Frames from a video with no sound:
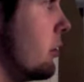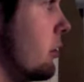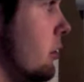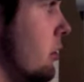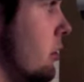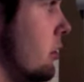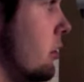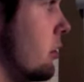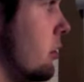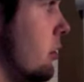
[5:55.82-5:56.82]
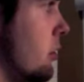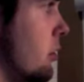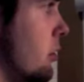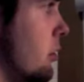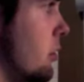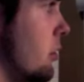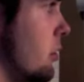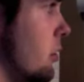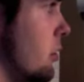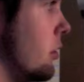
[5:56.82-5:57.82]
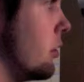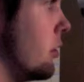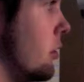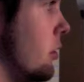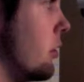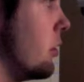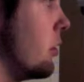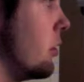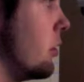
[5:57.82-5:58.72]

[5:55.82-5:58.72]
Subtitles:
No one is speaking in this clip.